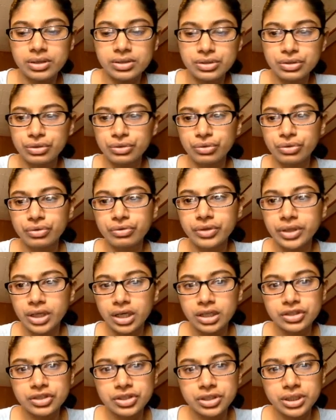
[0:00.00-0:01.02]
to do
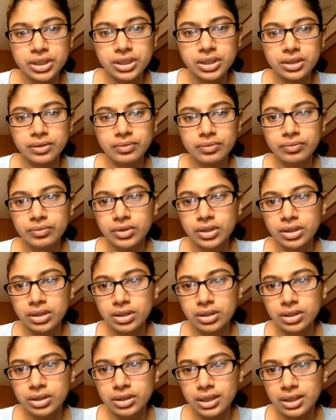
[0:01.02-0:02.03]
300, you
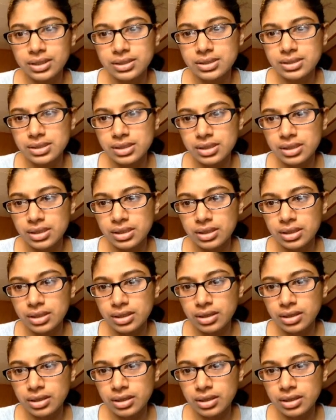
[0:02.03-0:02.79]
could kind of see